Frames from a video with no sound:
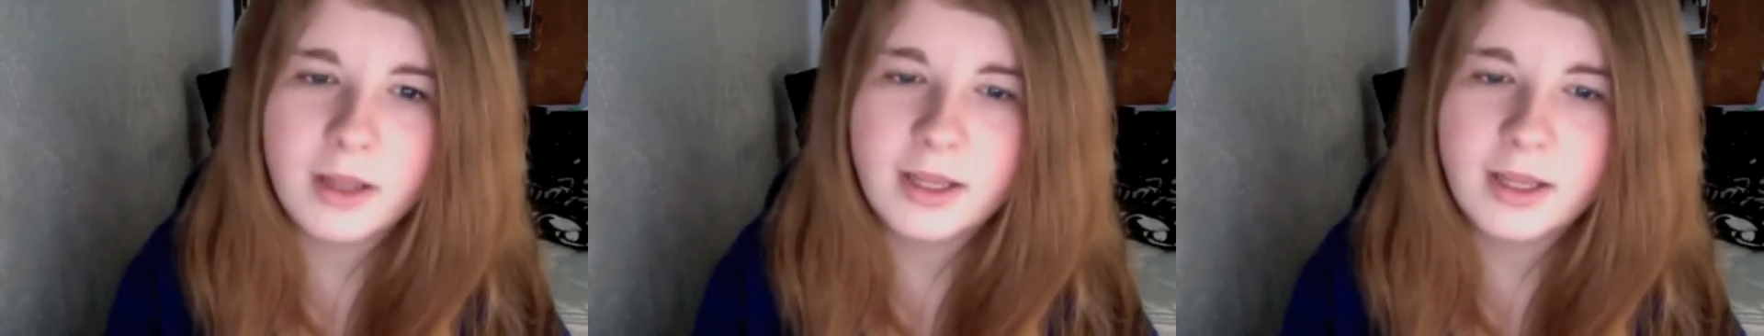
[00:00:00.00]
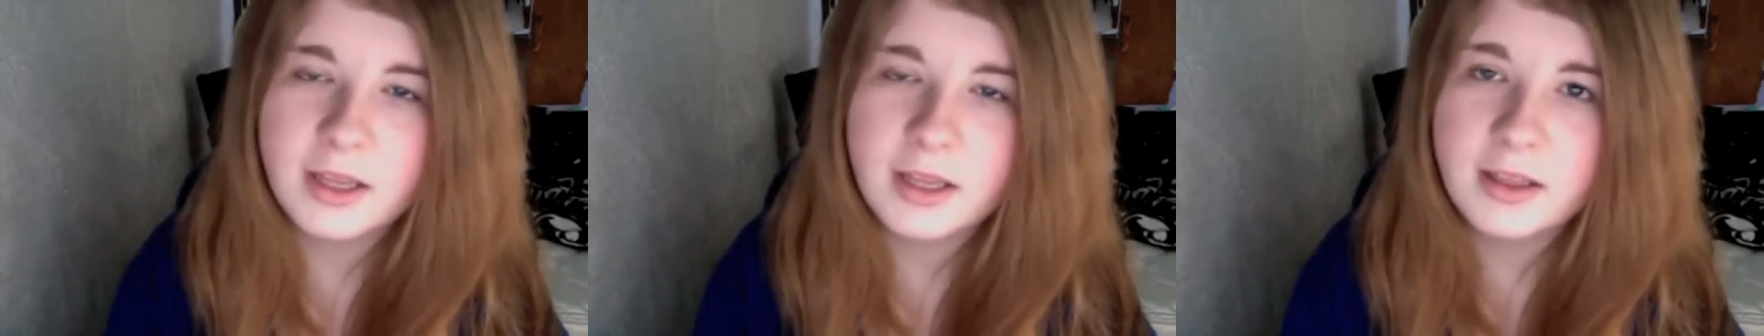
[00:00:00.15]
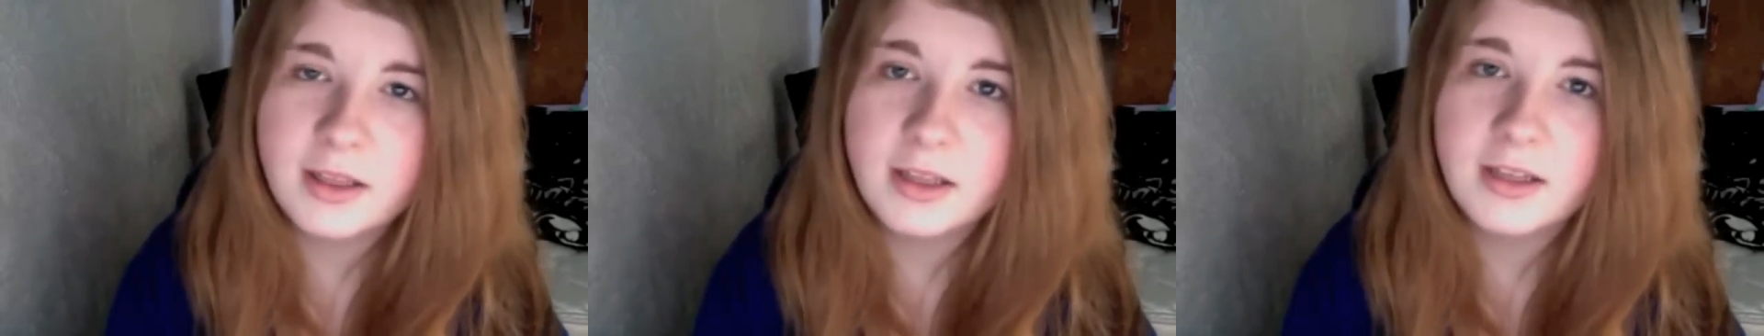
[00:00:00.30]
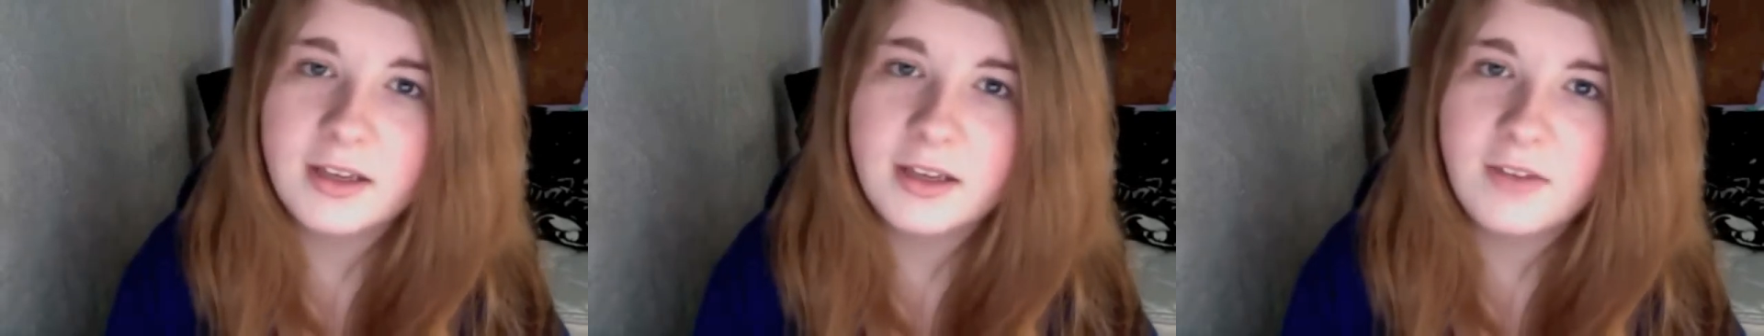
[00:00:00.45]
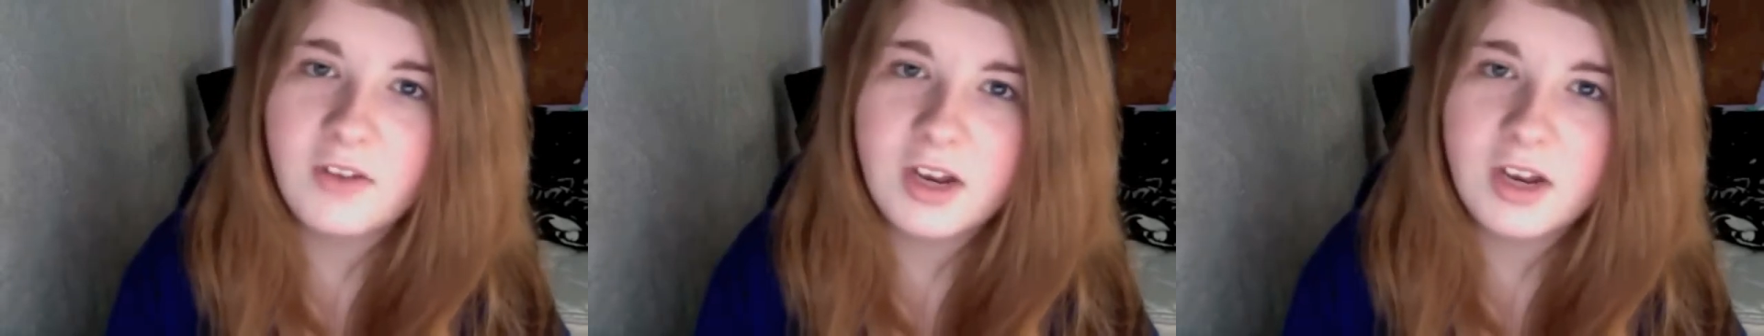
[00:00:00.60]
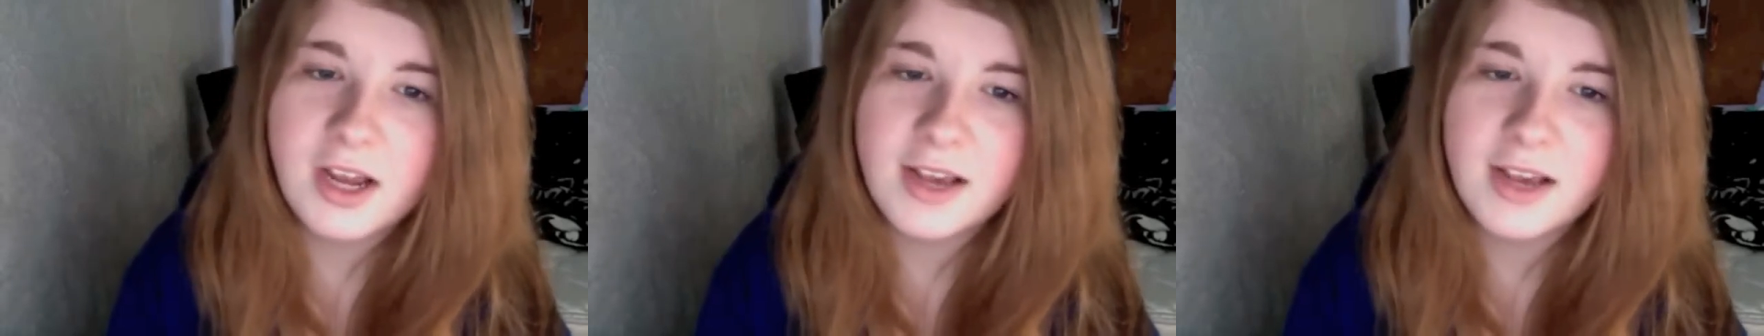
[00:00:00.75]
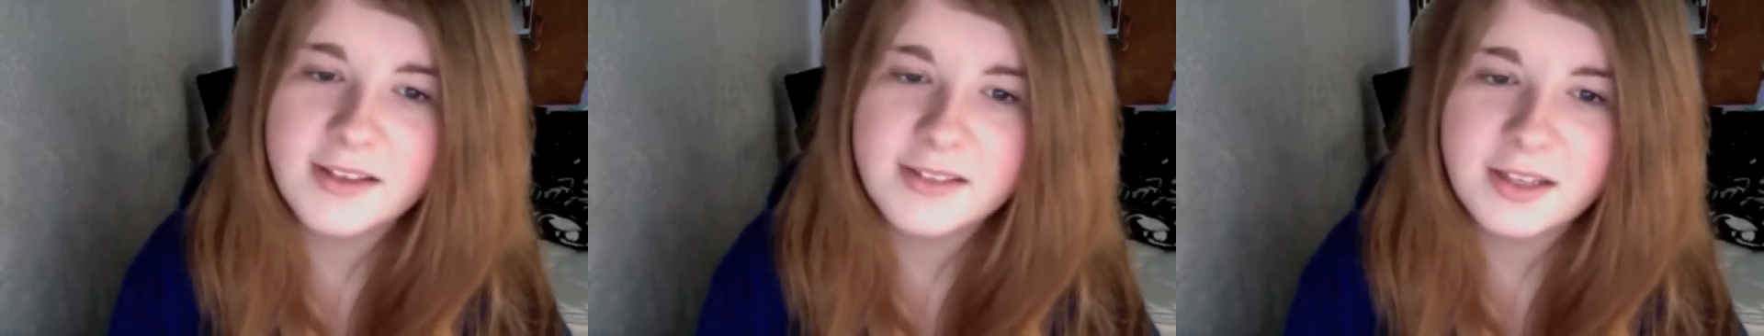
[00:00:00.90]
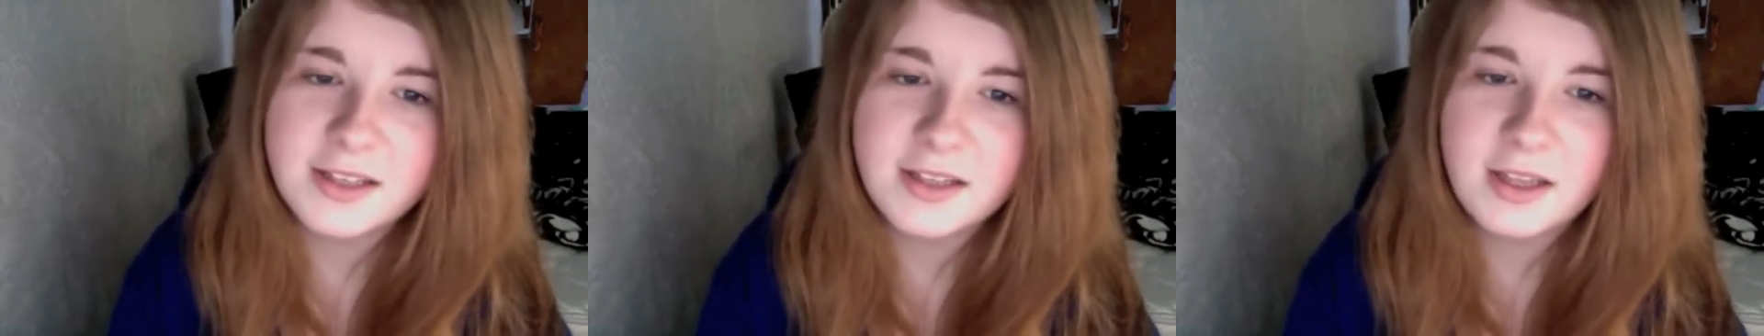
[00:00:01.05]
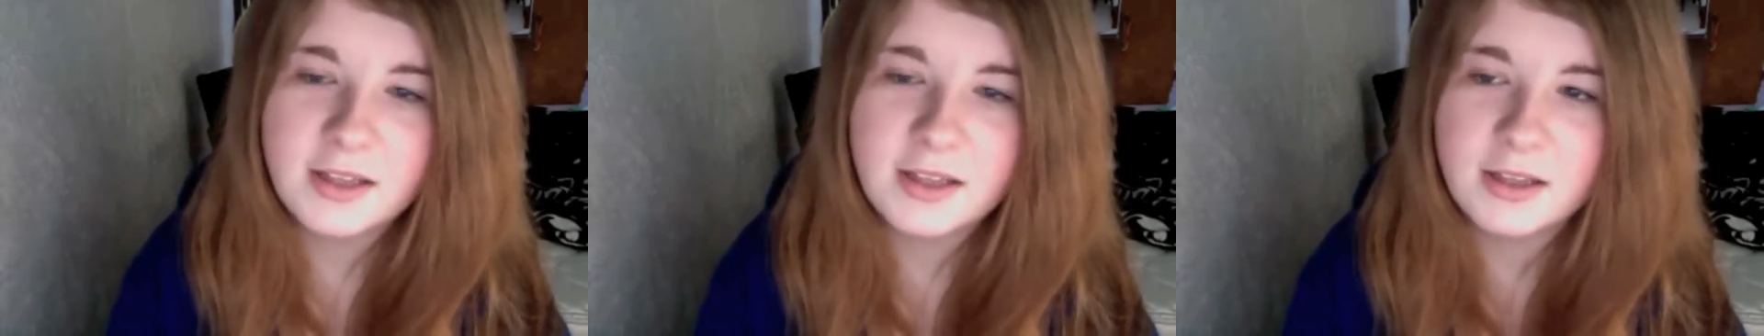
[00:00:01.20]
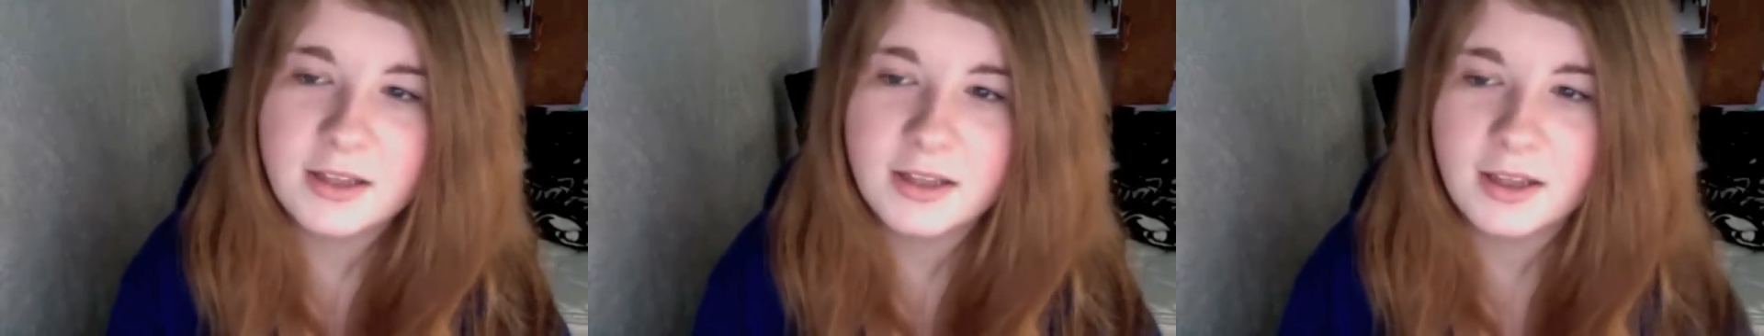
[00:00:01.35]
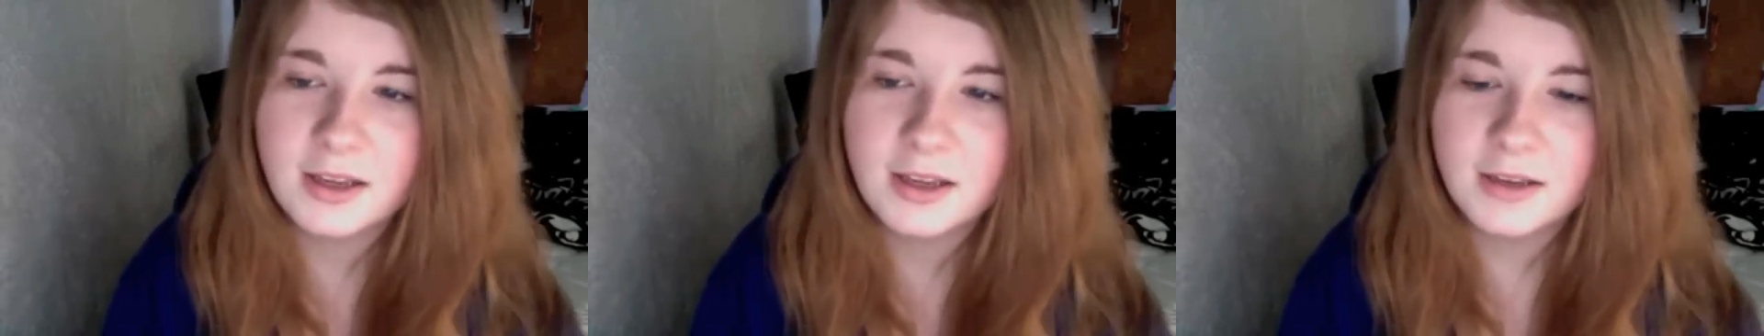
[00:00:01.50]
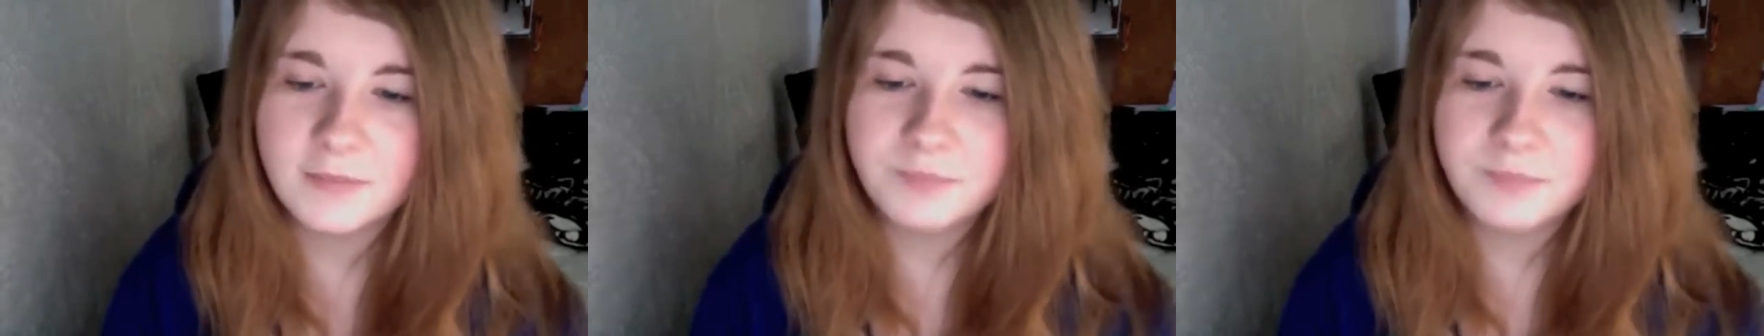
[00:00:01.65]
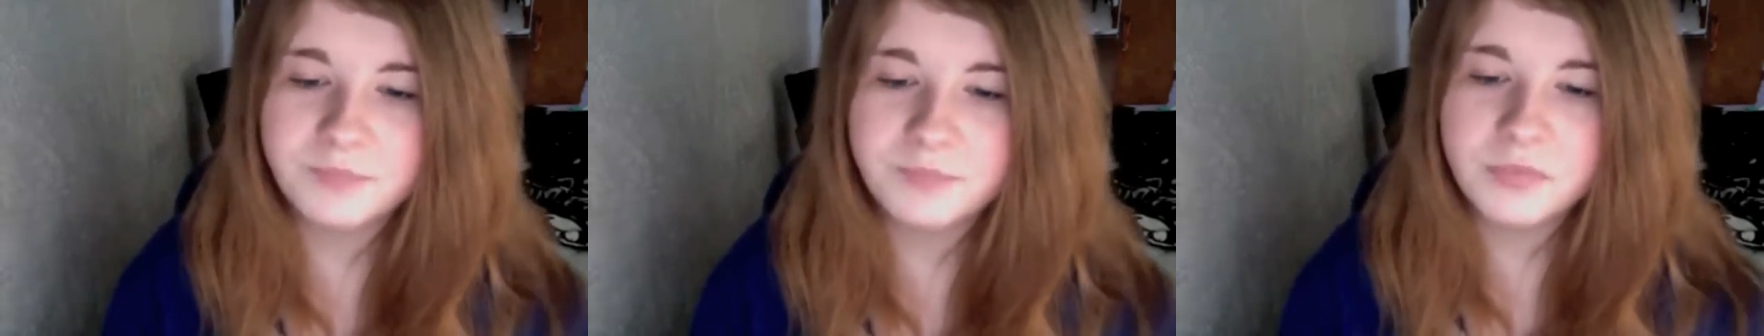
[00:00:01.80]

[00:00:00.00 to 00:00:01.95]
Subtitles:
Like, I think even Naya said that. They, like,